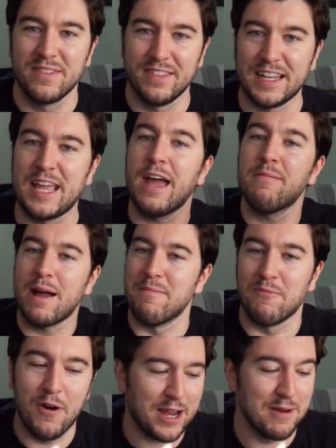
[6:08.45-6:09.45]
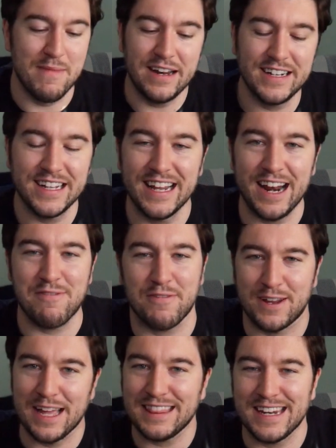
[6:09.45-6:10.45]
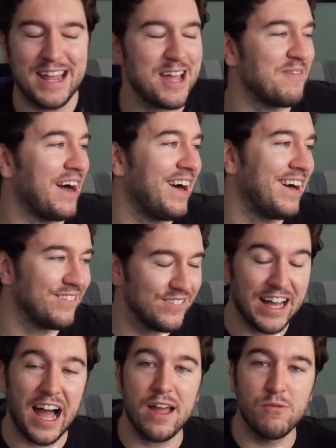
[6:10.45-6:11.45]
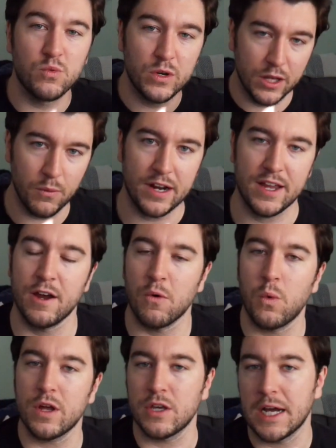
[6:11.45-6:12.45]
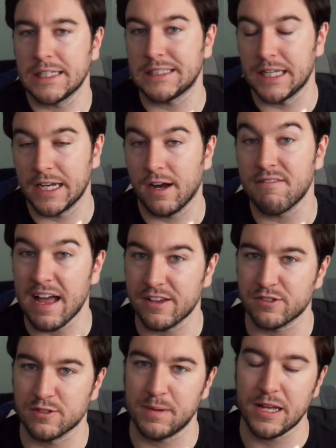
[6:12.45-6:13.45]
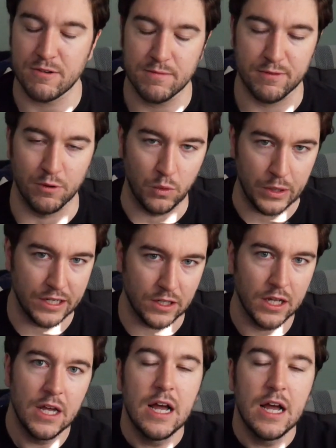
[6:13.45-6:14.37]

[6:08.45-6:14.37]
the game I'm recommending, and I forget the name, I really want to hear what you guys think of Astro's Playroom for real.